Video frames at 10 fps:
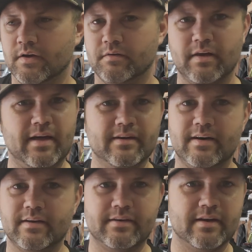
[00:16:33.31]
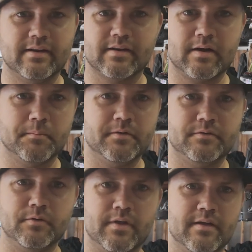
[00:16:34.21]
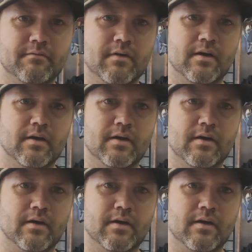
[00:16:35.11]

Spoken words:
Not a lot of companies do that.